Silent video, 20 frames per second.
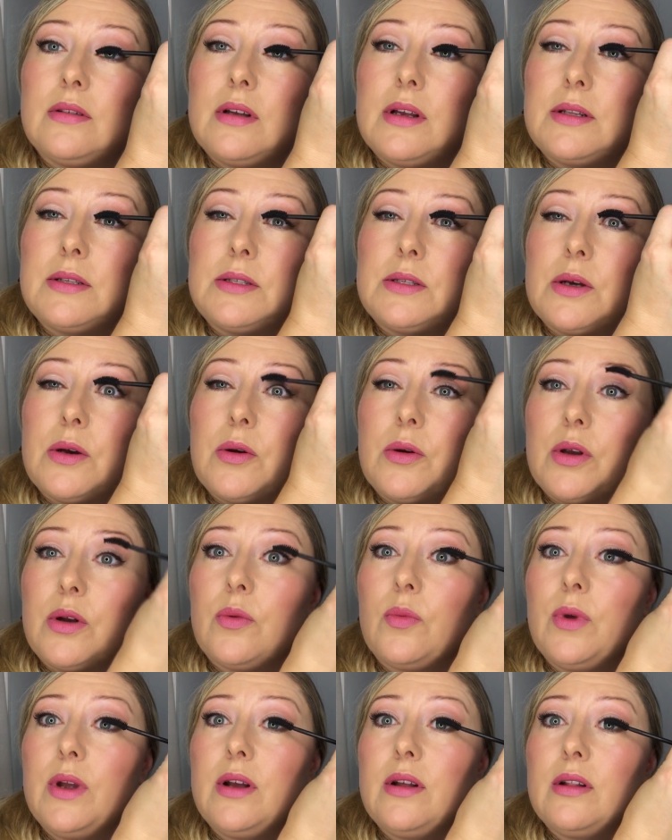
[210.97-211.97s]
And so
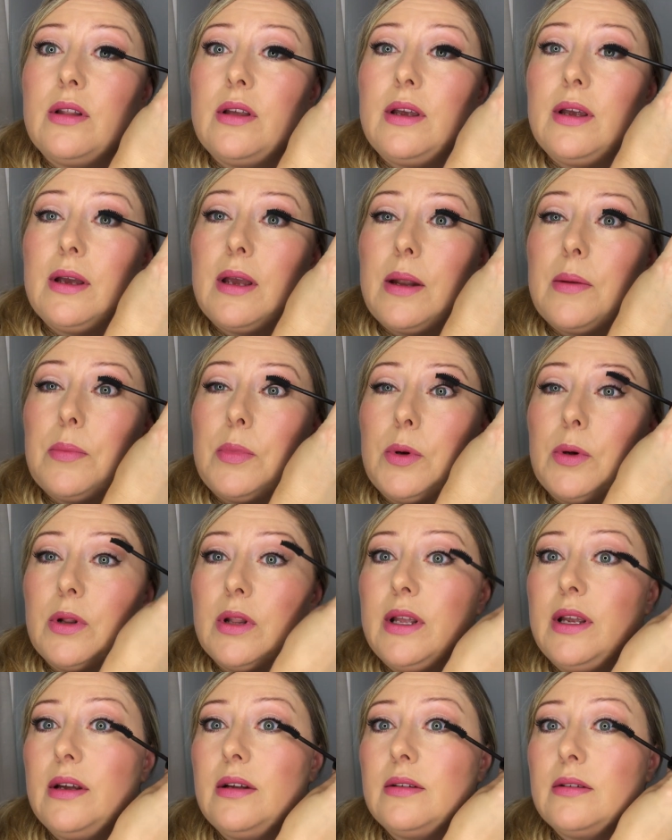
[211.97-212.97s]
you're wiggling and
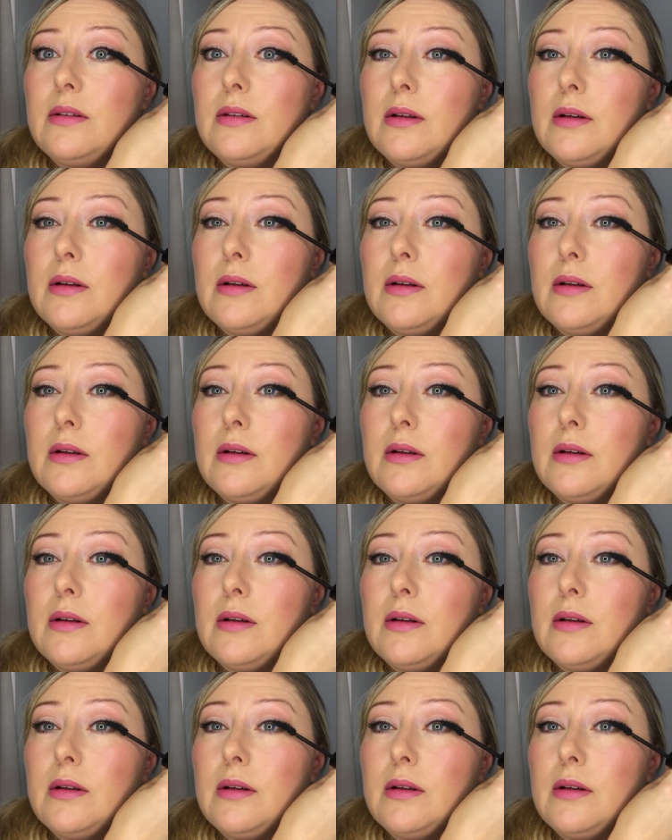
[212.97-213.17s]
pulling,